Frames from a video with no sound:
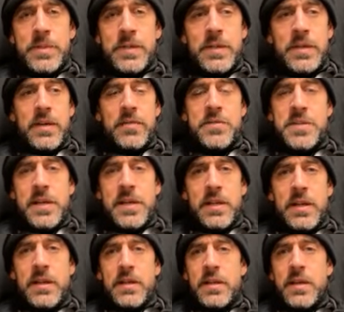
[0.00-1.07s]
I love seeing
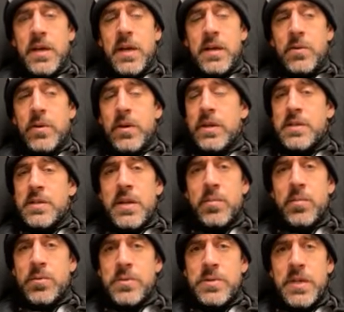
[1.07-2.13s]
that. And he got great
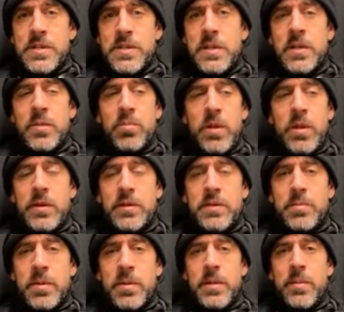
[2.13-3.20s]
examples as a young player
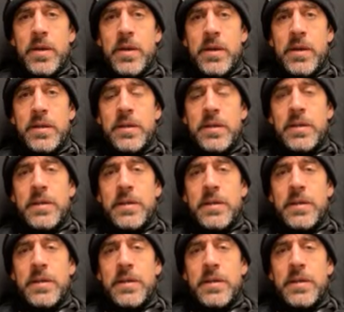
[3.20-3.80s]
to play behind